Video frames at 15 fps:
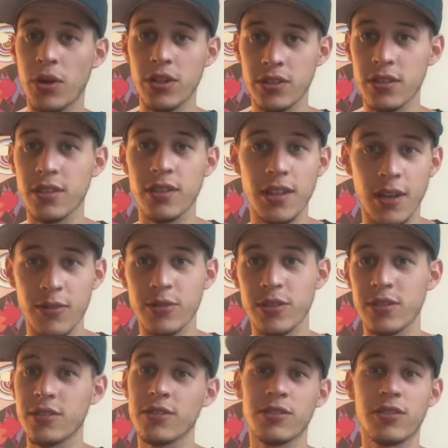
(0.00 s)
personally that I was
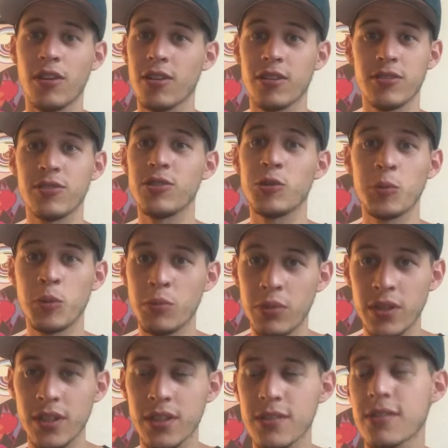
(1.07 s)
going to just start consuming
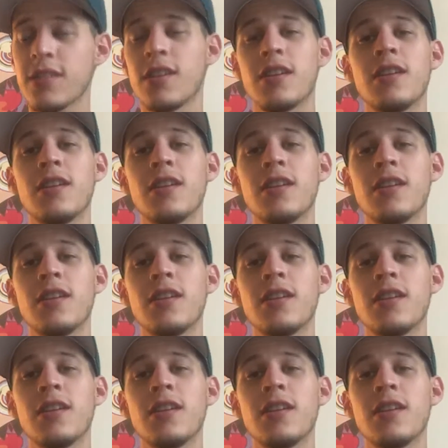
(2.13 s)
books.